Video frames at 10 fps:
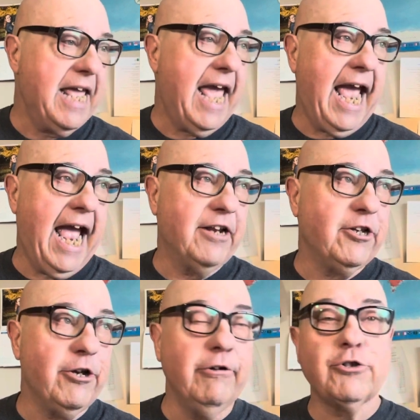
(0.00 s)
and
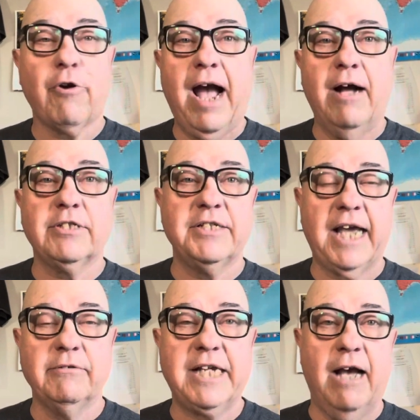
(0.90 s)
huge crowds in
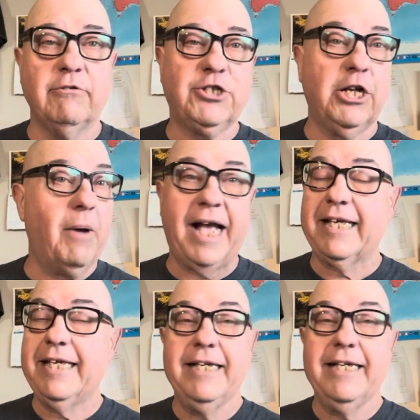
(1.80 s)
downtown Chilliwack.